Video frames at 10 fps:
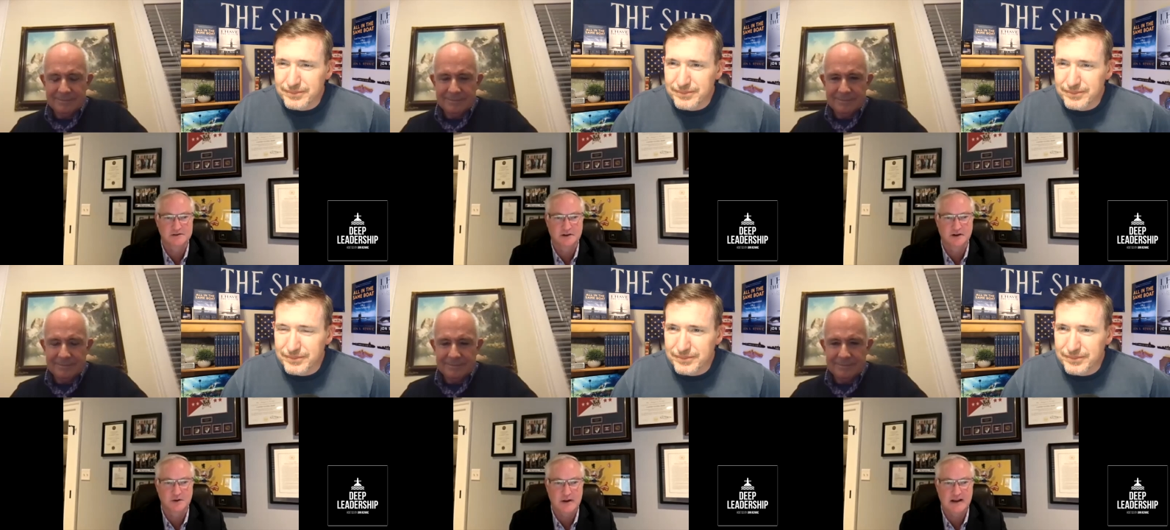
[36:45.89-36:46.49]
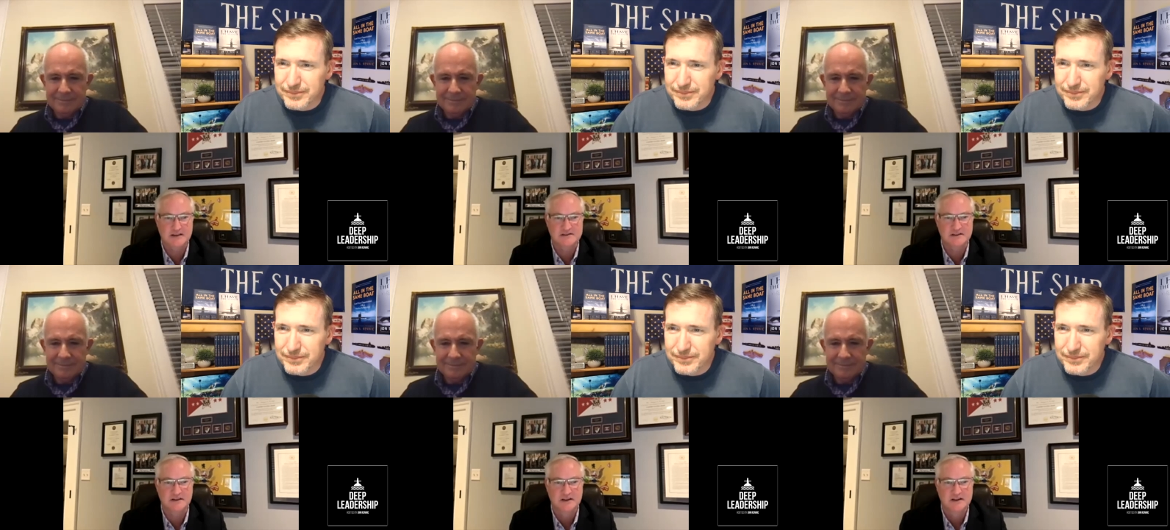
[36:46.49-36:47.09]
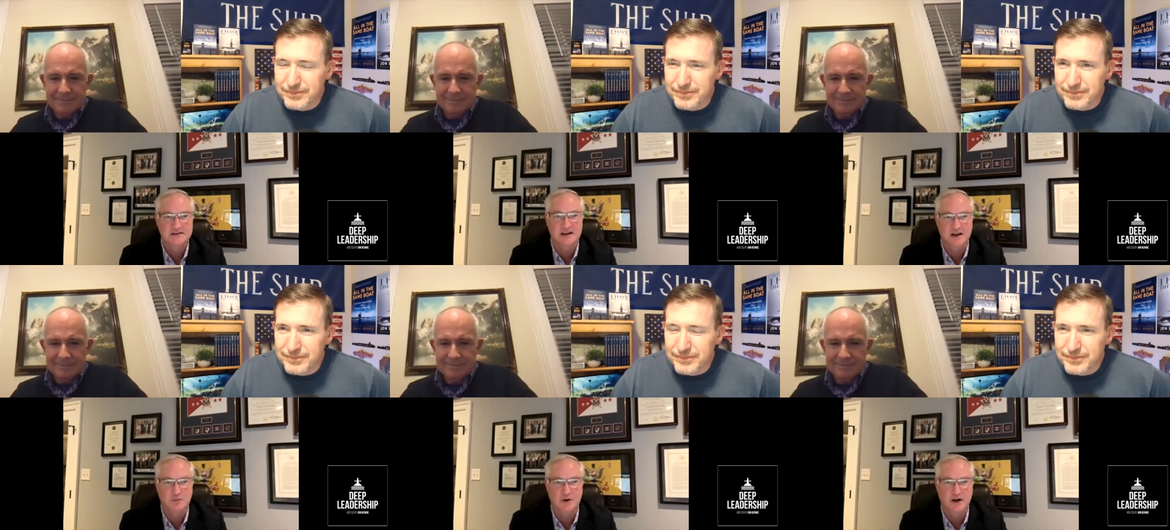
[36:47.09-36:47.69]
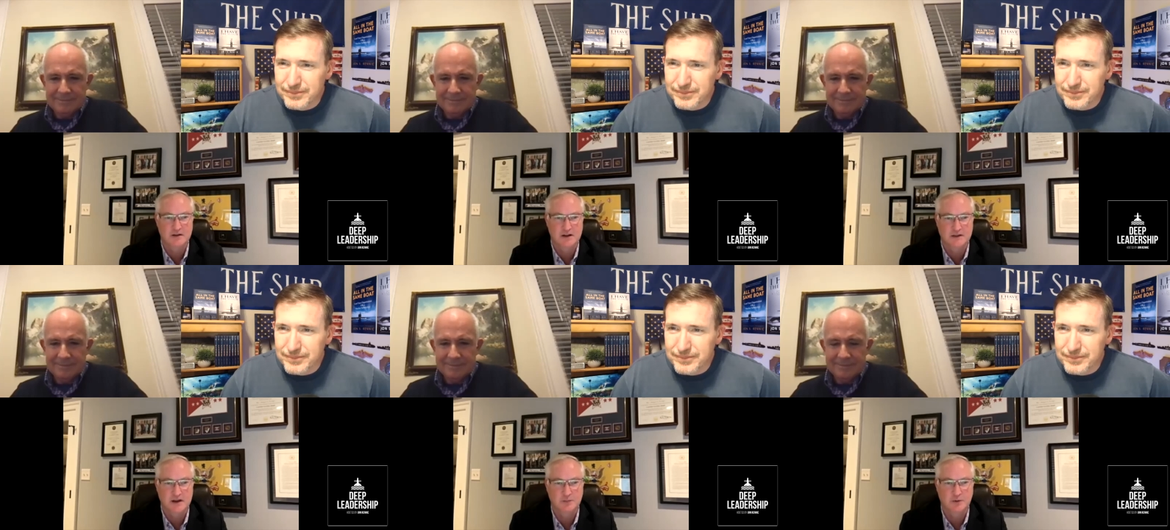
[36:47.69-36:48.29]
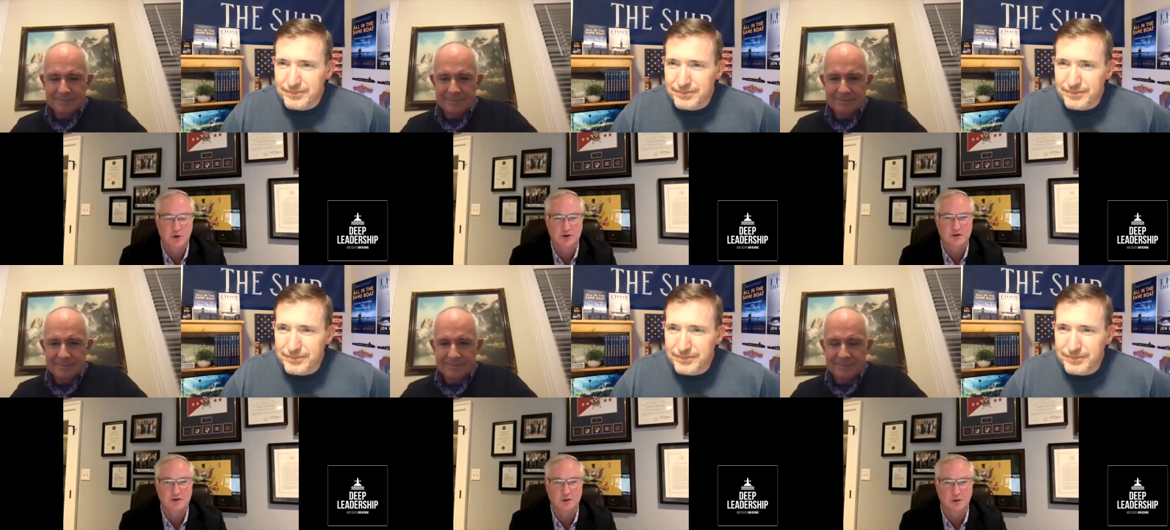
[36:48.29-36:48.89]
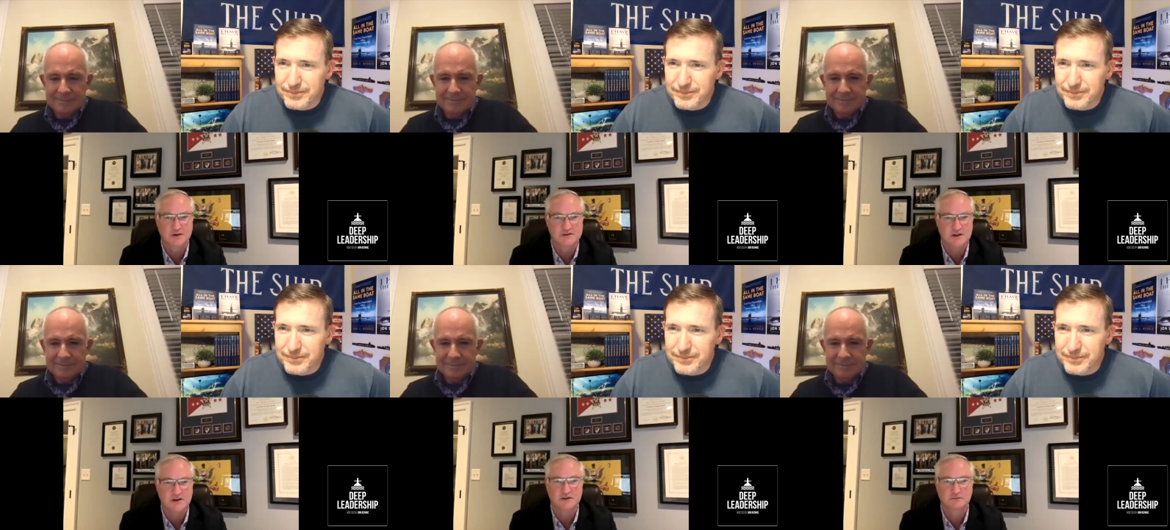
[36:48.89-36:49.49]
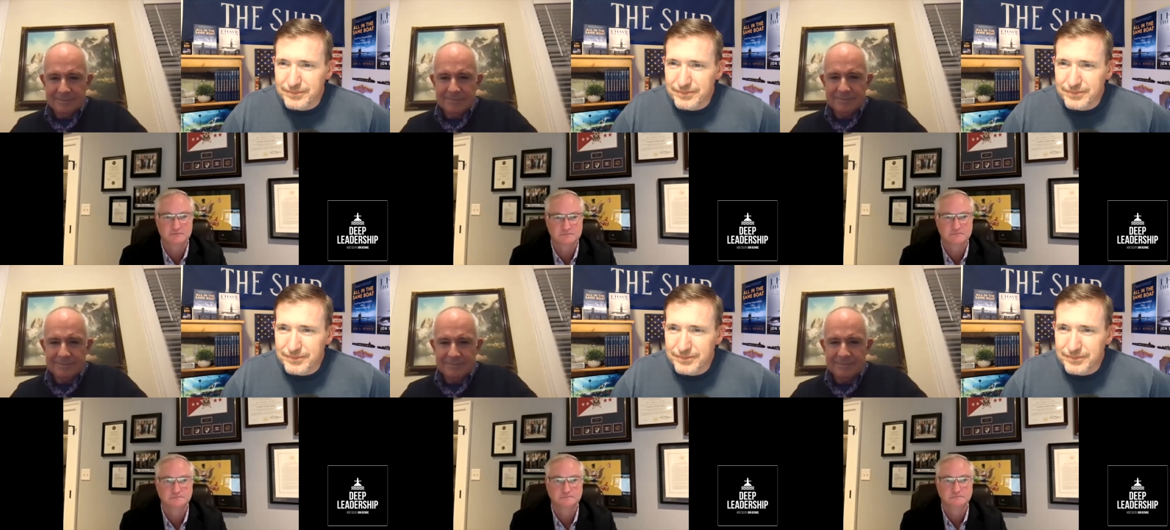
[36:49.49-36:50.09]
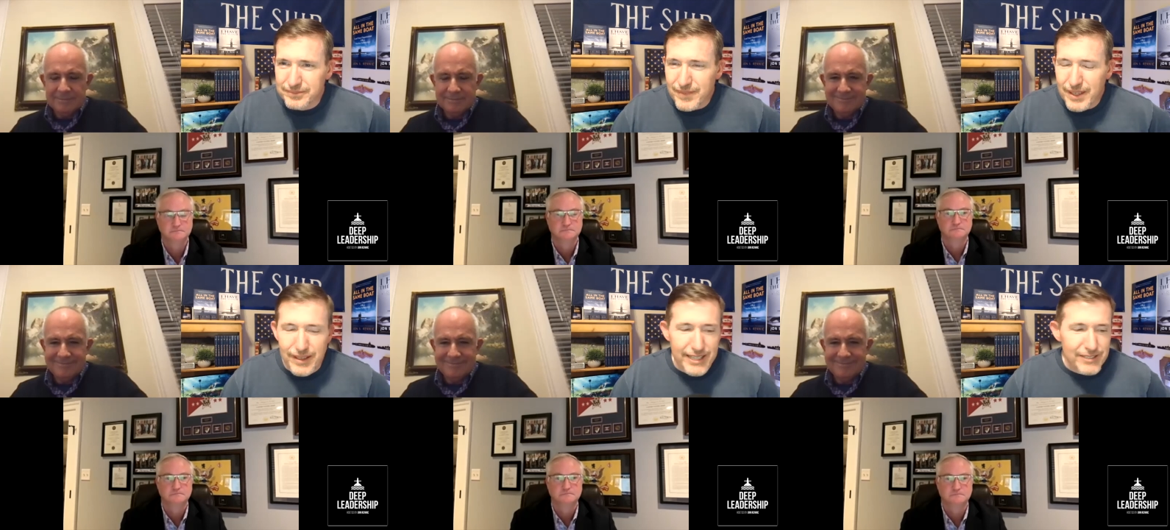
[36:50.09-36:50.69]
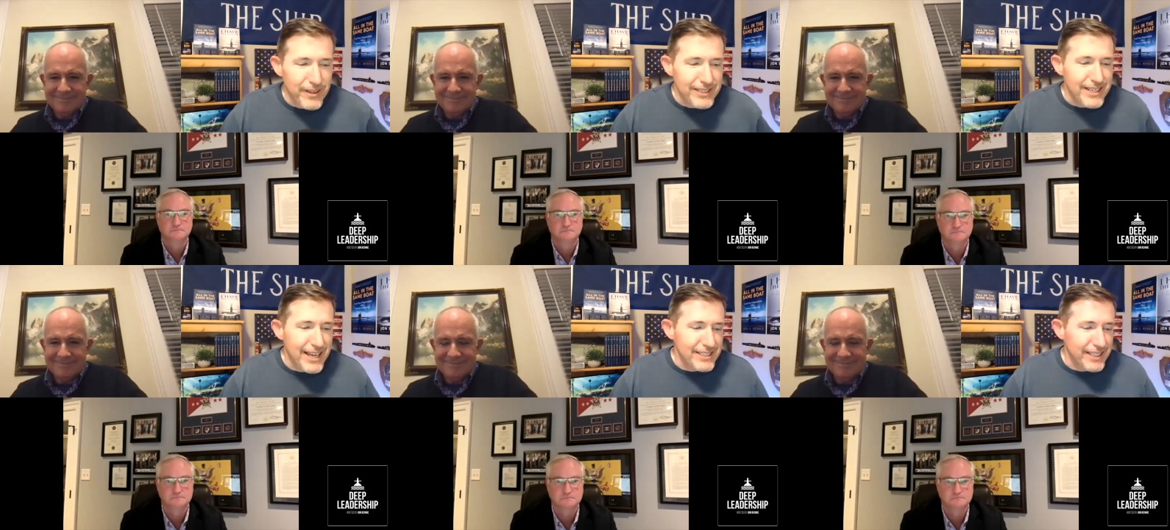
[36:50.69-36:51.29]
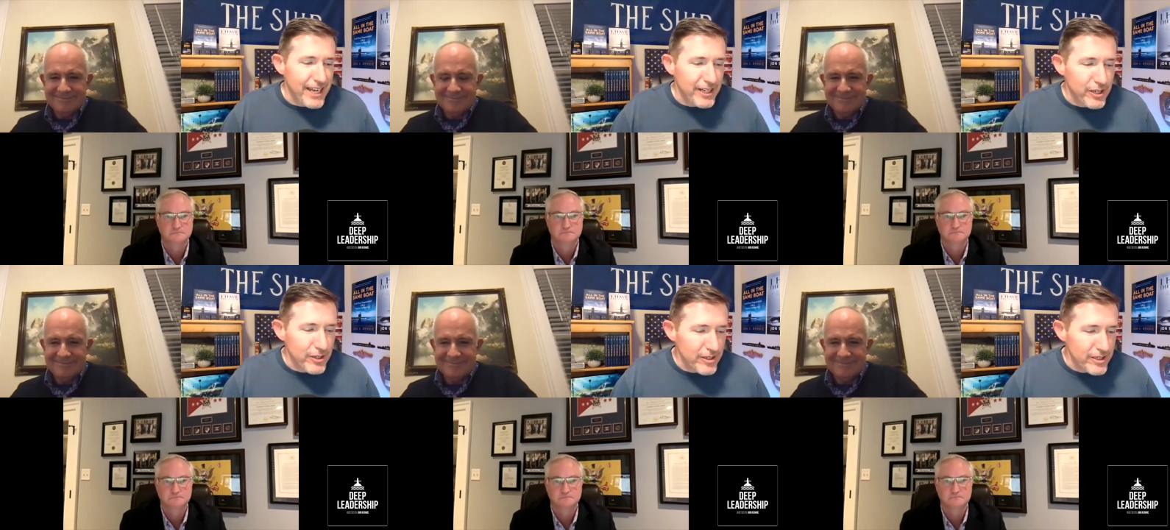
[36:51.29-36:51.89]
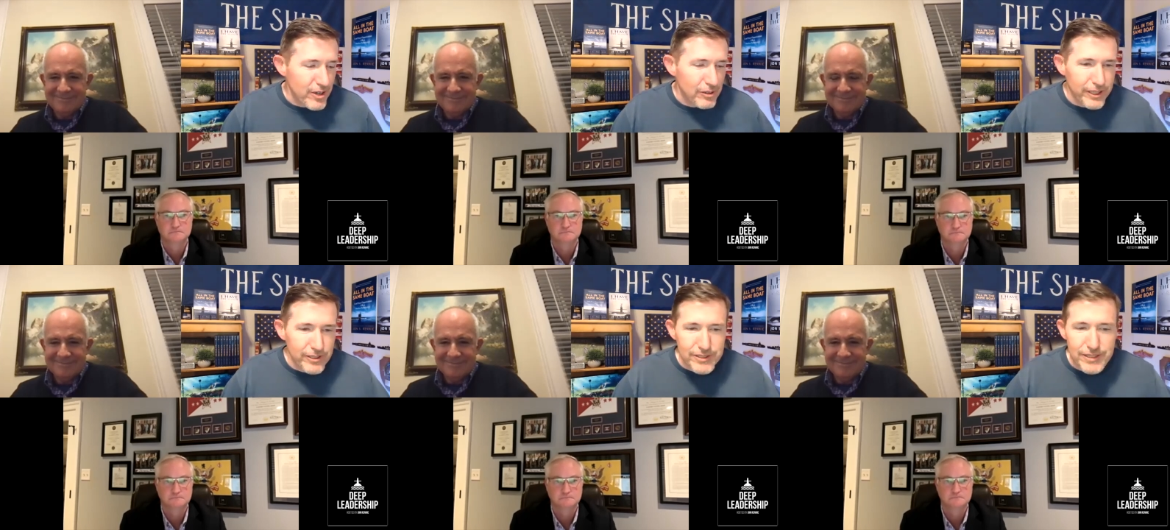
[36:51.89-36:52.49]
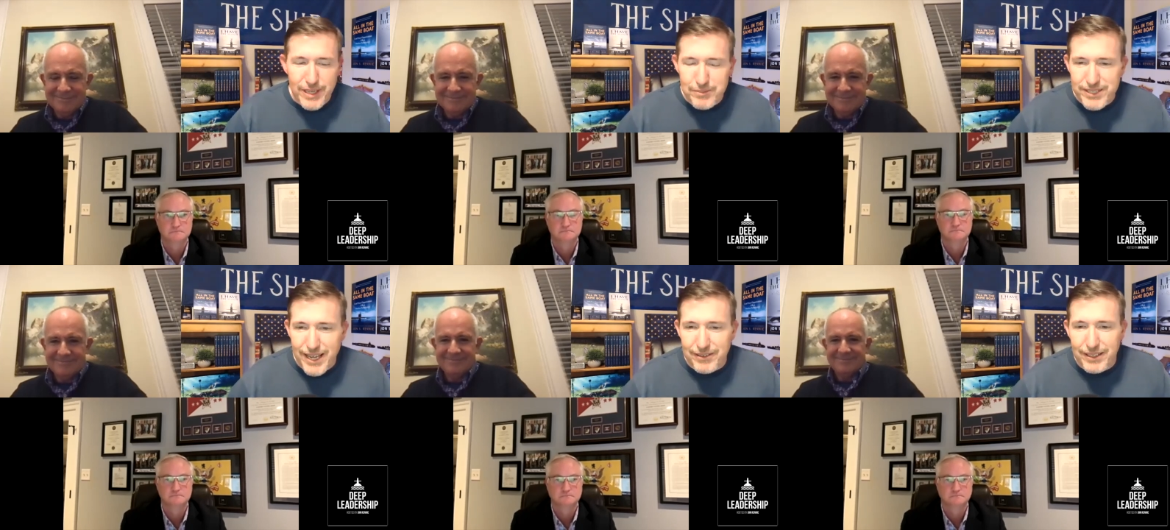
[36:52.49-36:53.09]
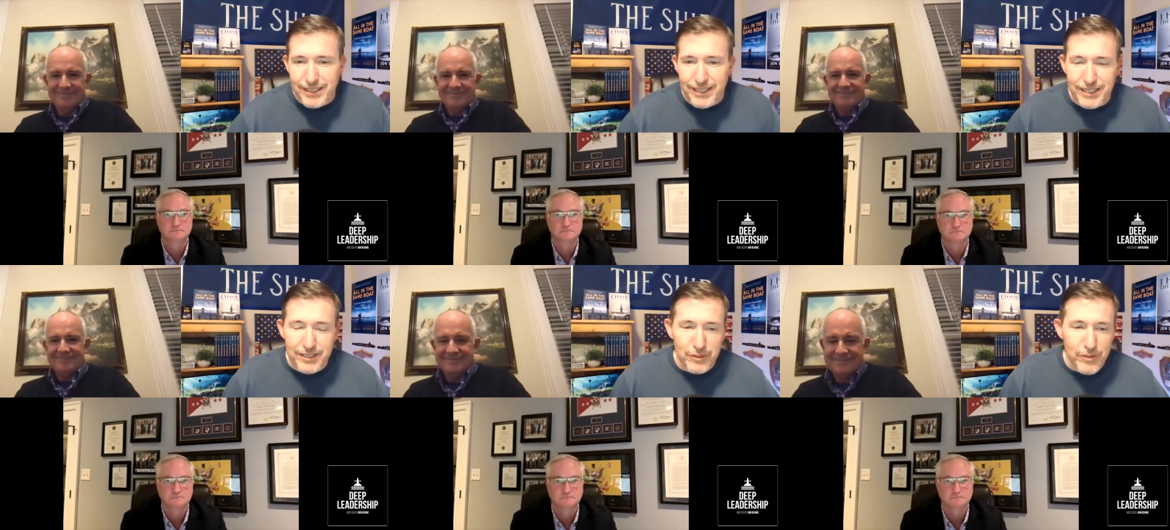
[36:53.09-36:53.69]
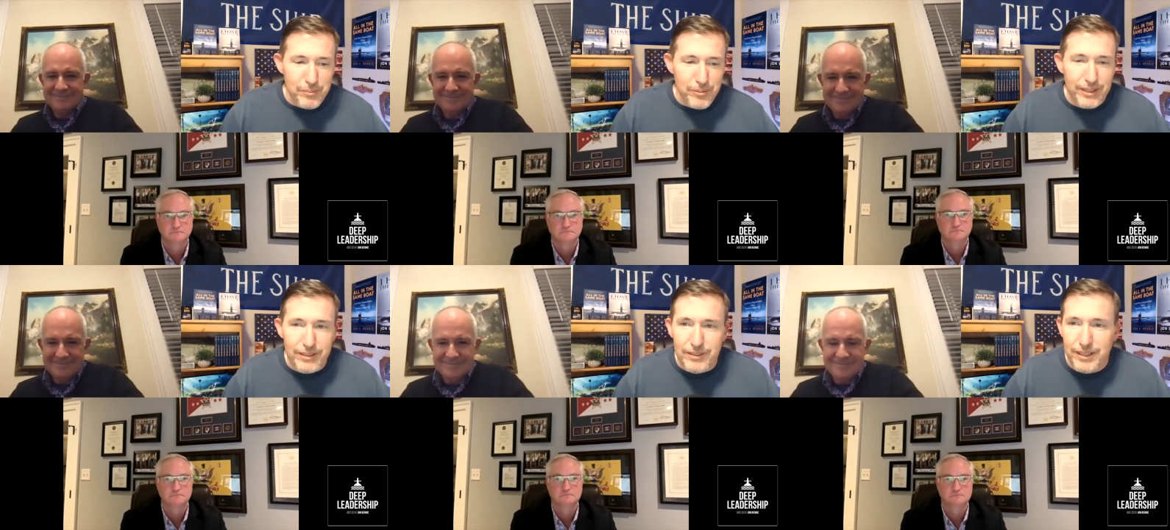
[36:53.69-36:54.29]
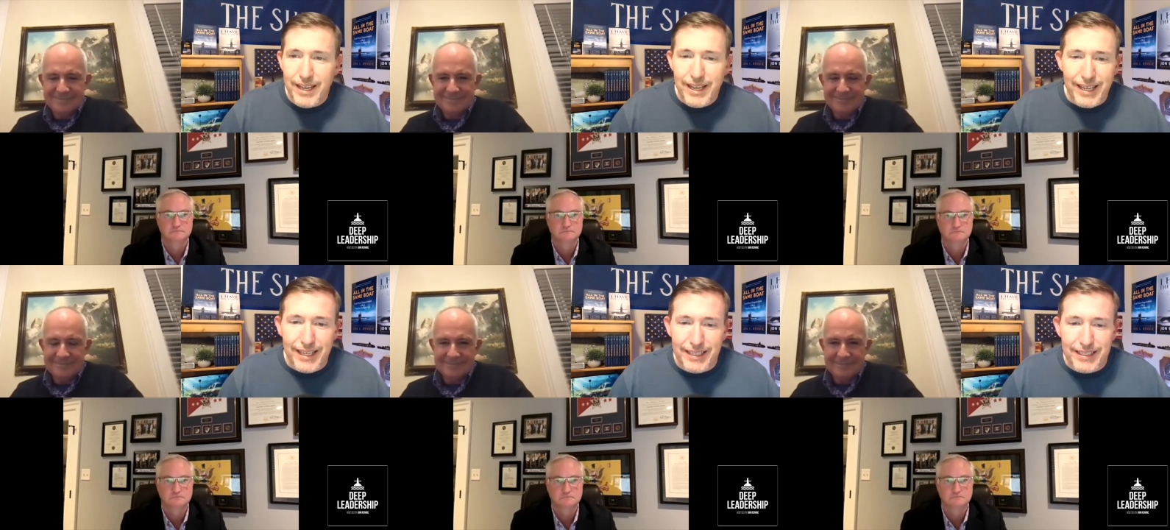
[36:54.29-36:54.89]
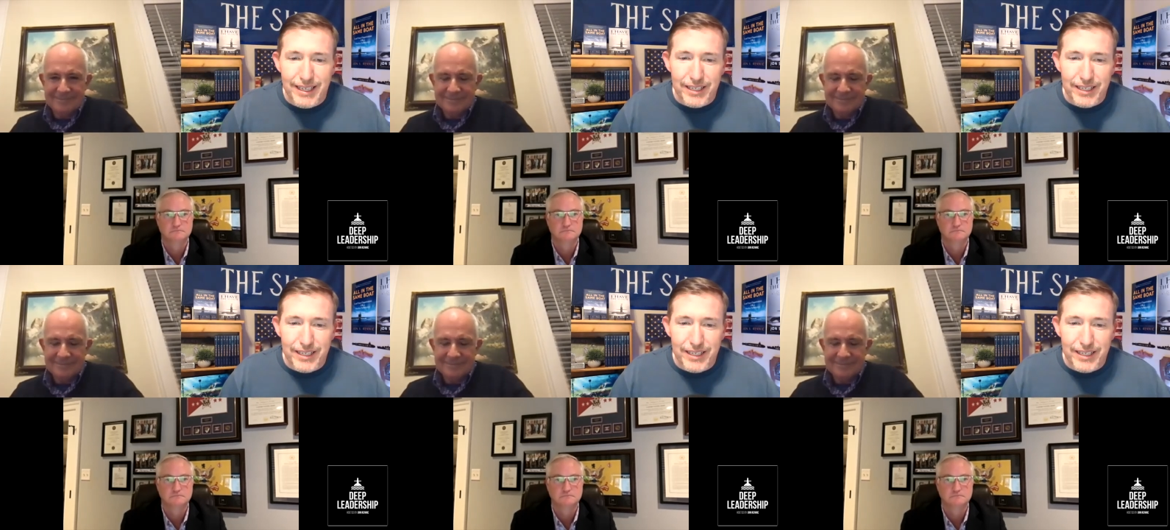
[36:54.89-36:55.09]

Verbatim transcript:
Speaker 1: are going to pass to, to anybody that they promote in their organization.
Speaker 2: Uh, that's fantastic. I encourage all leaders. This comes out uh, in November here, and I